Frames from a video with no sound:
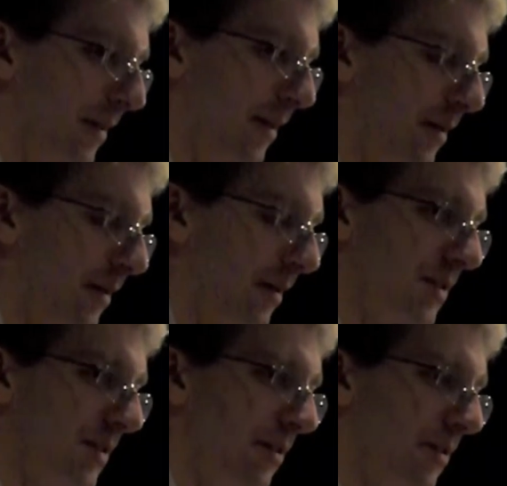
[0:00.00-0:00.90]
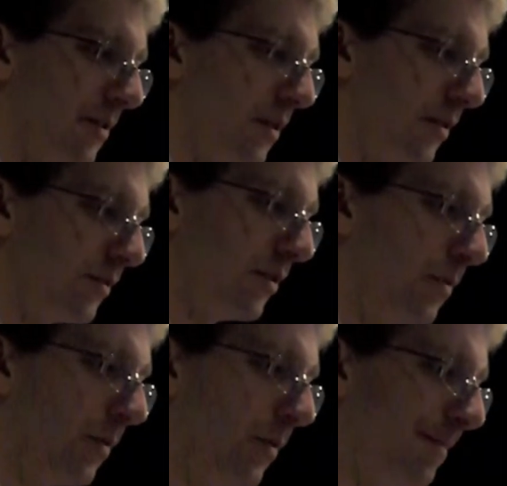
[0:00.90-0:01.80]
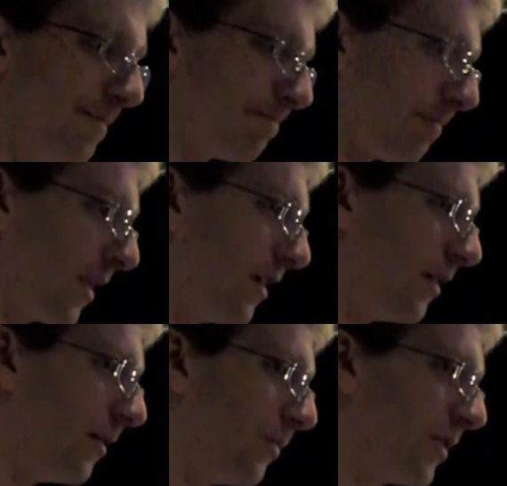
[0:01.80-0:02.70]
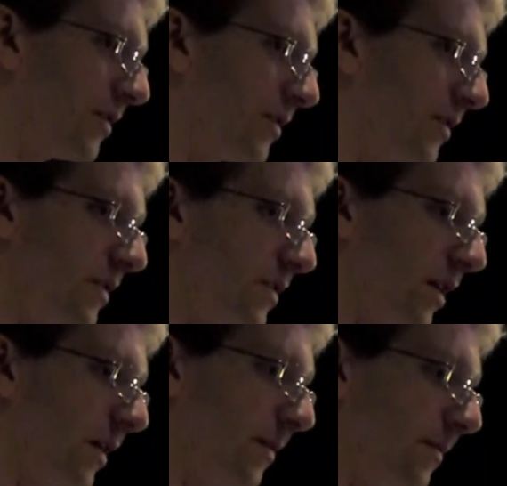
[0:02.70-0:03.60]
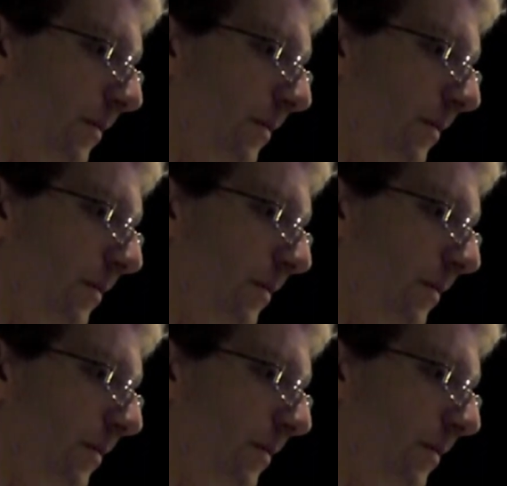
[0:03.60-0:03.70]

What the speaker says: material called Luan, which is a